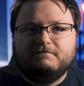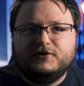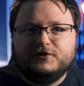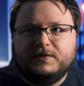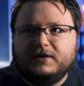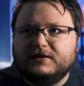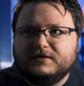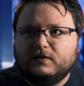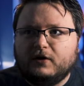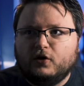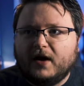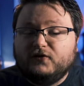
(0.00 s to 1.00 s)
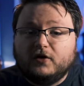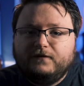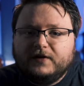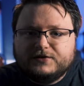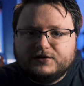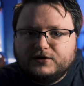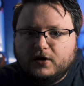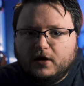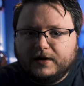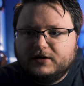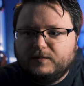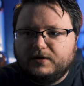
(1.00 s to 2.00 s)
just because, after I finish a
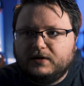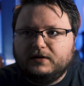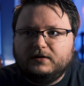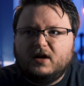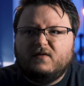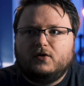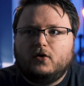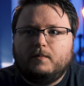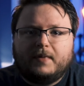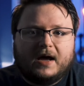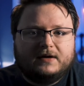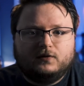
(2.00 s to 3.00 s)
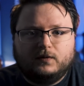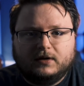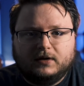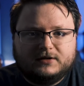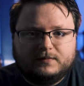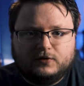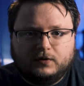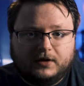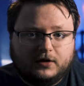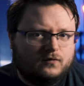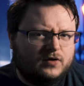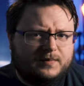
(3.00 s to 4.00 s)
song I typically never go back to it unless I'm doing
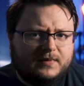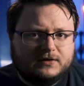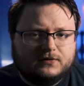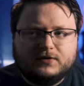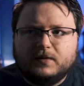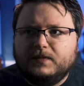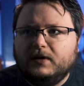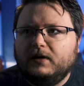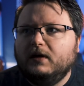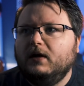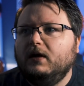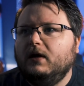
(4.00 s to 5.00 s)
like a remix or something.